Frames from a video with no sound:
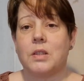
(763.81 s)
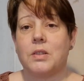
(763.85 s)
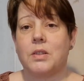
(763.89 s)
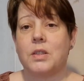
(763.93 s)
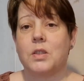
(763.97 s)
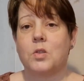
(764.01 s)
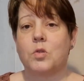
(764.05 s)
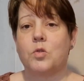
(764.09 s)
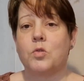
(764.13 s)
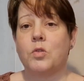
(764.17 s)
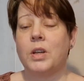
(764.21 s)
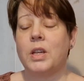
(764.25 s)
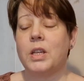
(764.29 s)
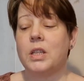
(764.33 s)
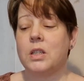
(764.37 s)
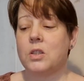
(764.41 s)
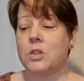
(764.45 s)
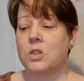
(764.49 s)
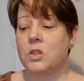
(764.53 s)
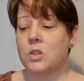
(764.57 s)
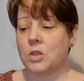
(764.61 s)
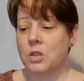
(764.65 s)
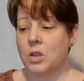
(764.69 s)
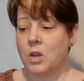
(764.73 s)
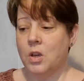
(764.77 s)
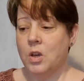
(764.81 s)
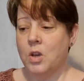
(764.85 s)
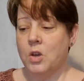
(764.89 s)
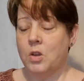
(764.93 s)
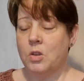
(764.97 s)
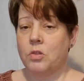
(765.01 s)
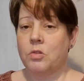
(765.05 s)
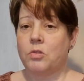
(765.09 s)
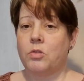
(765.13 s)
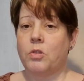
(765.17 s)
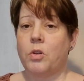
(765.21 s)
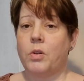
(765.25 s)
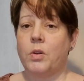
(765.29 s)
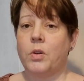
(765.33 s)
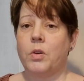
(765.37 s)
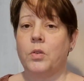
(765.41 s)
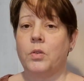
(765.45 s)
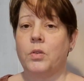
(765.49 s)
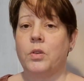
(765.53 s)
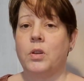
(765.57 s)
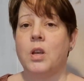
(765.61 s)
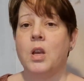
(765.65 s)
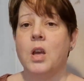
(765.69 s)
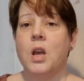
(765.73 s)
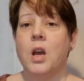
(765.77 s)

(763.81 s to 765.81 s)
It's great to just throw it on.